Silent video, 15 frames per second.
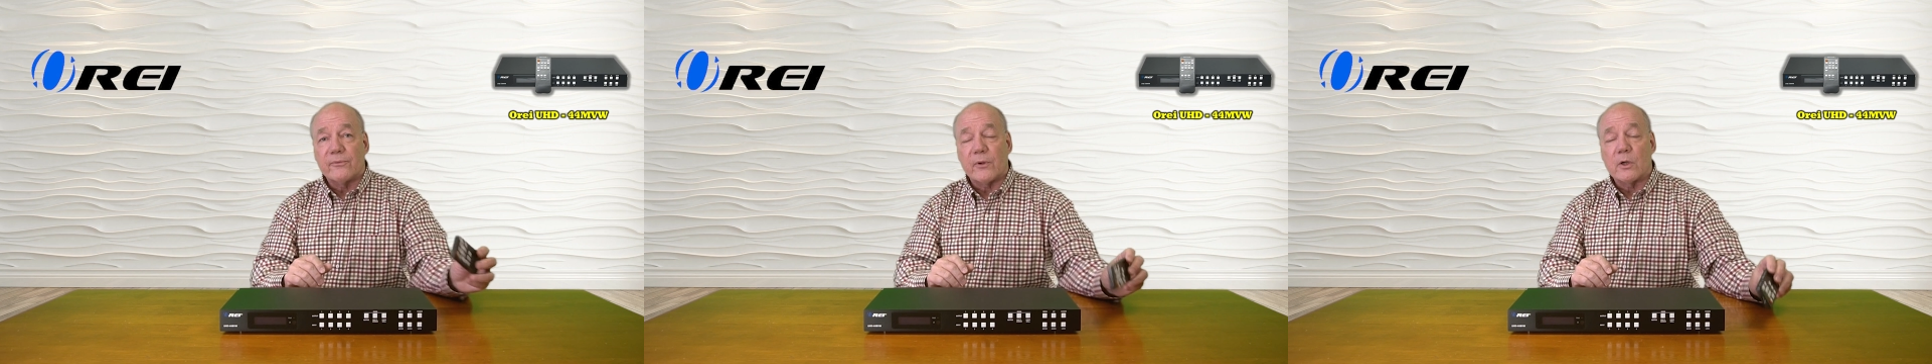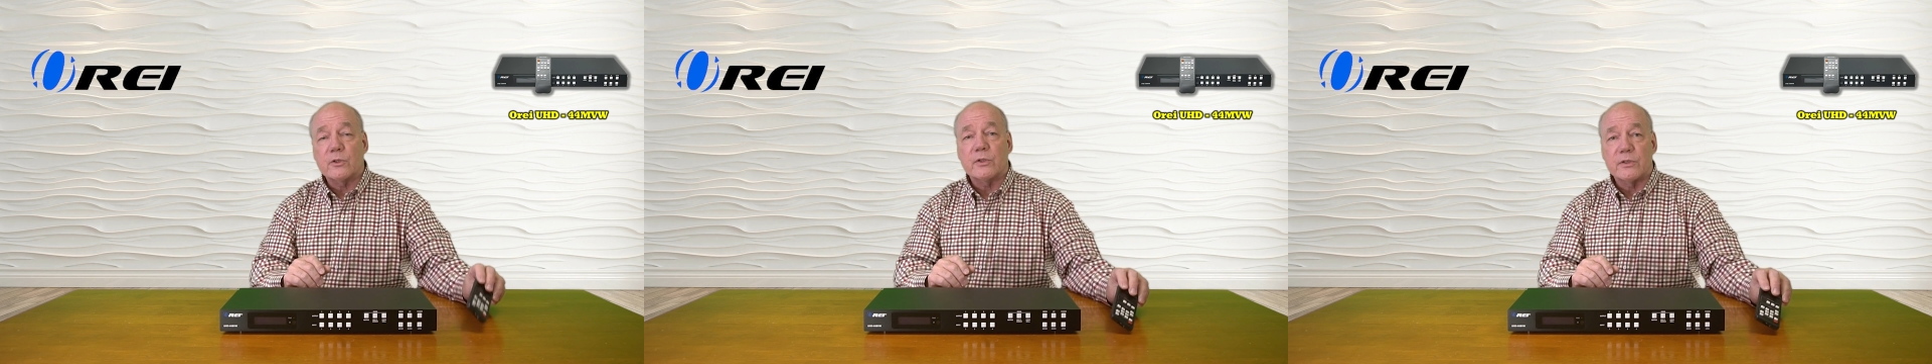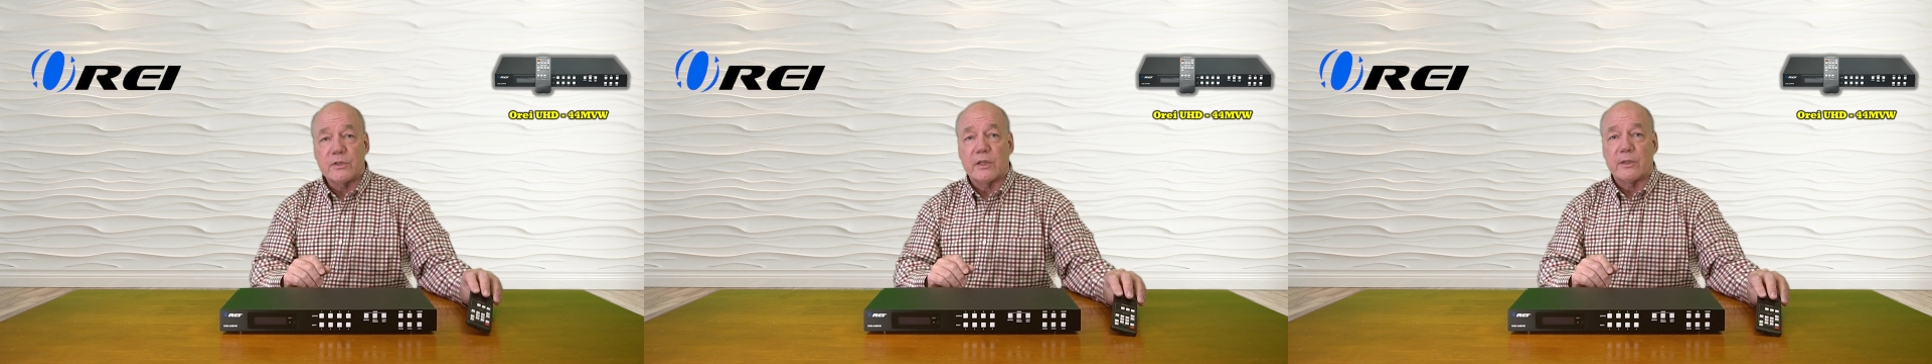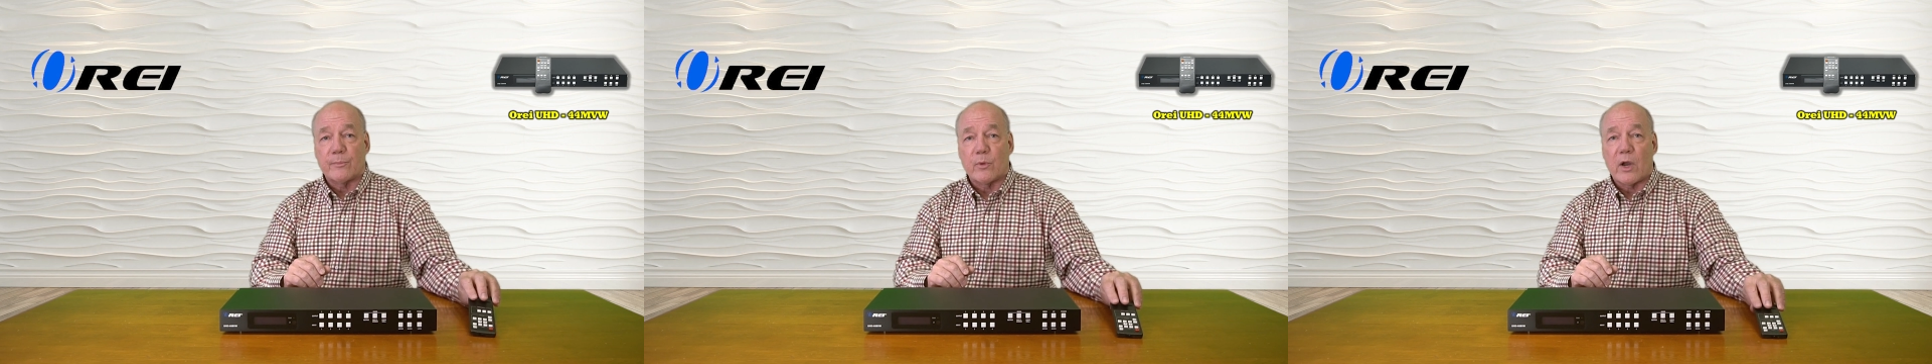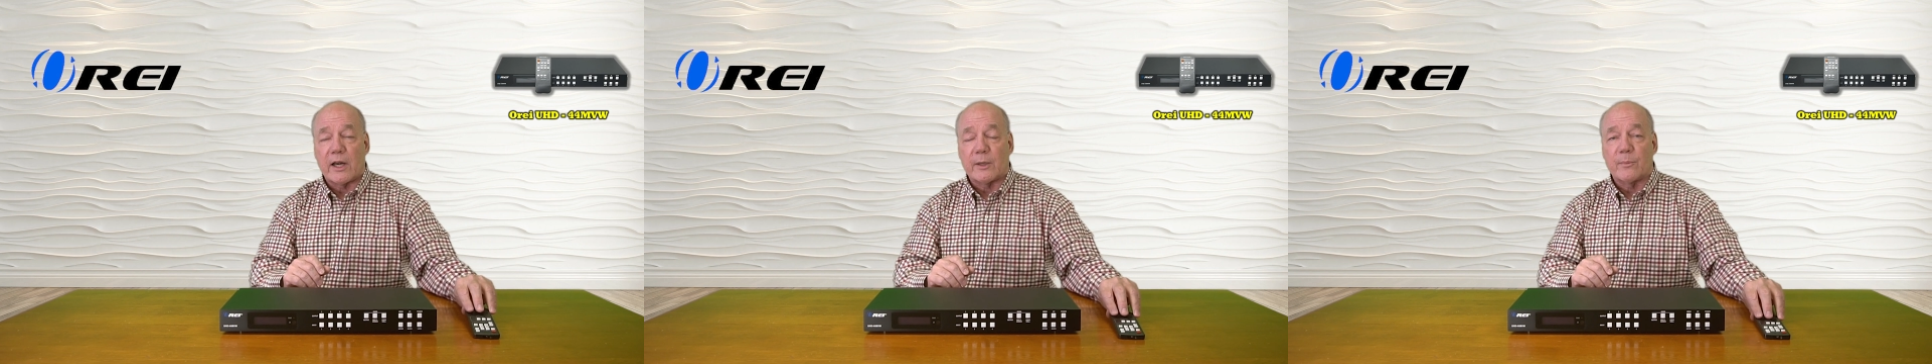functions that the
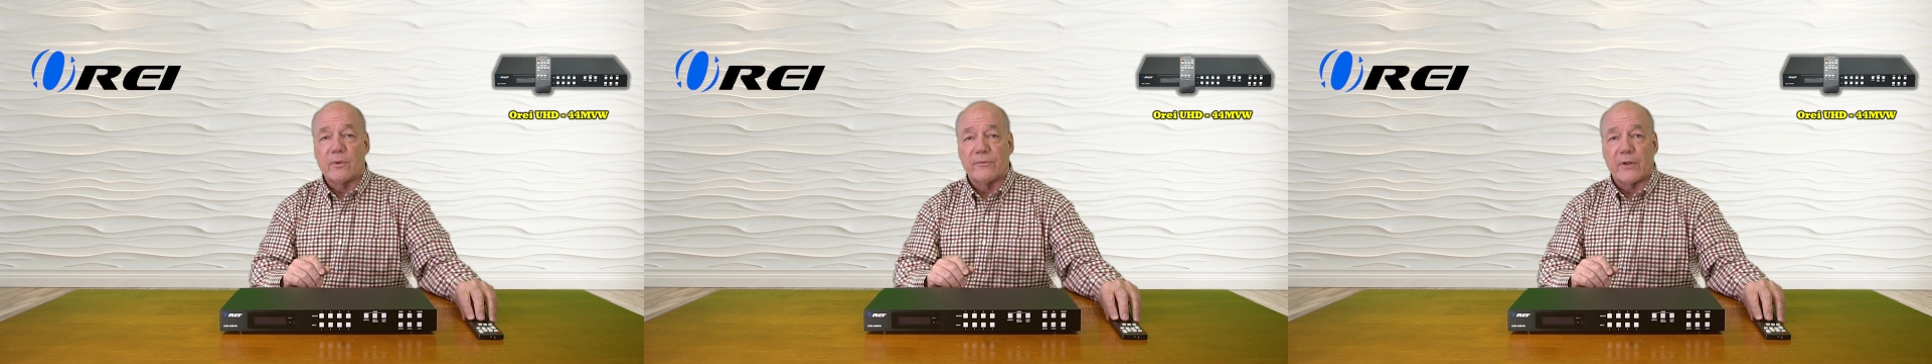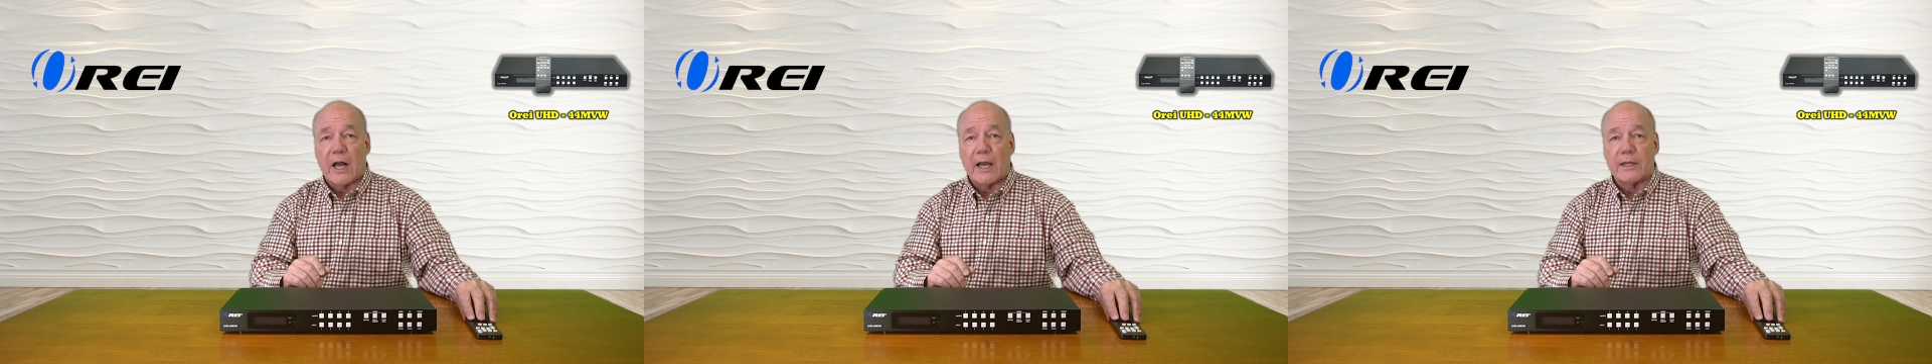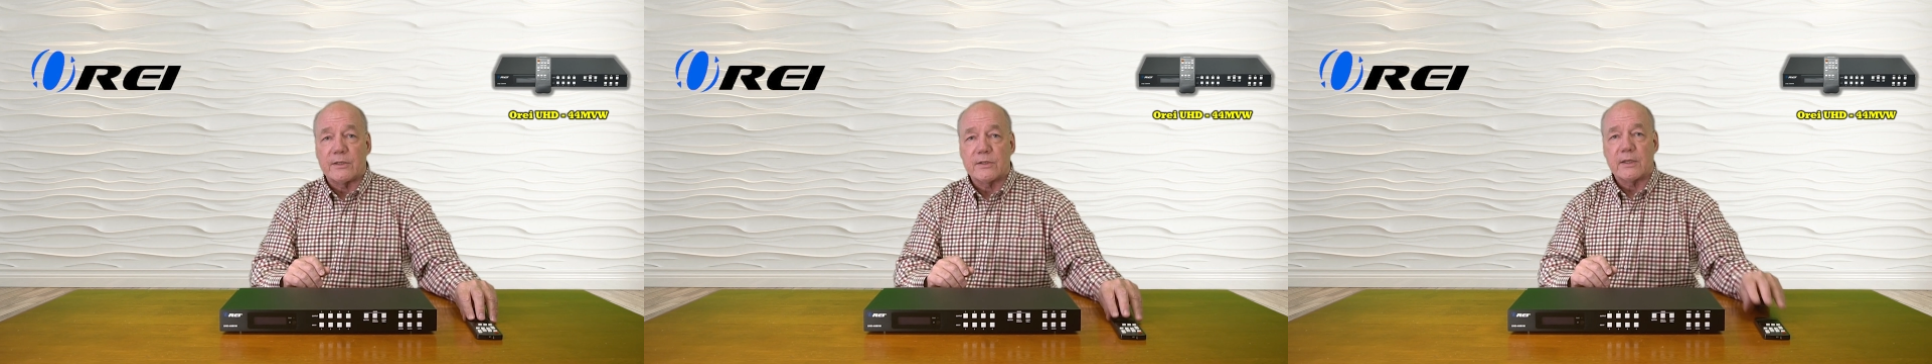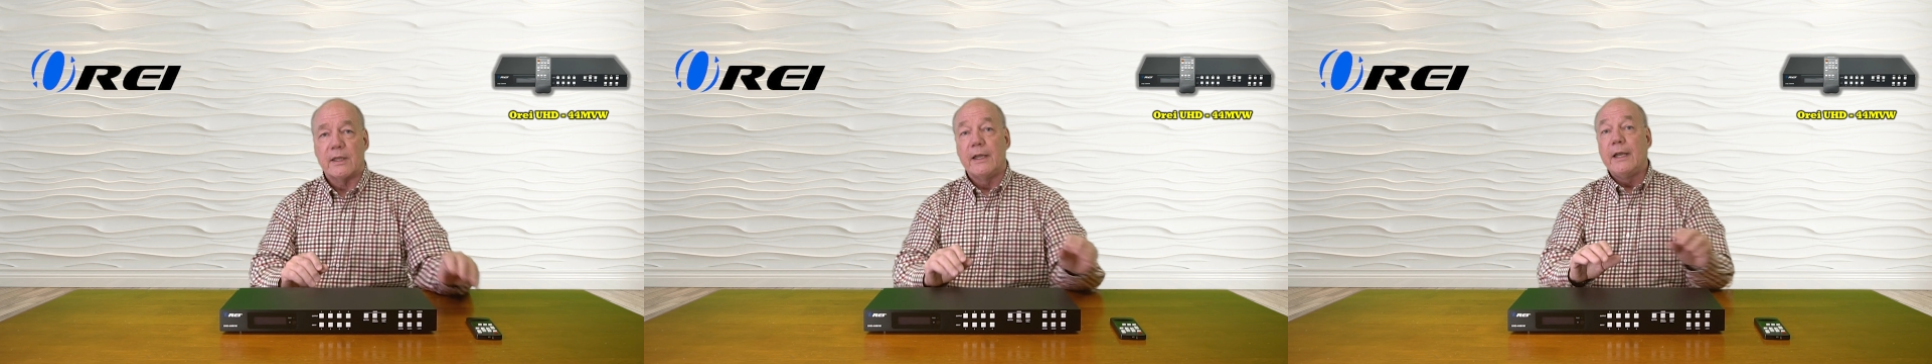product provides.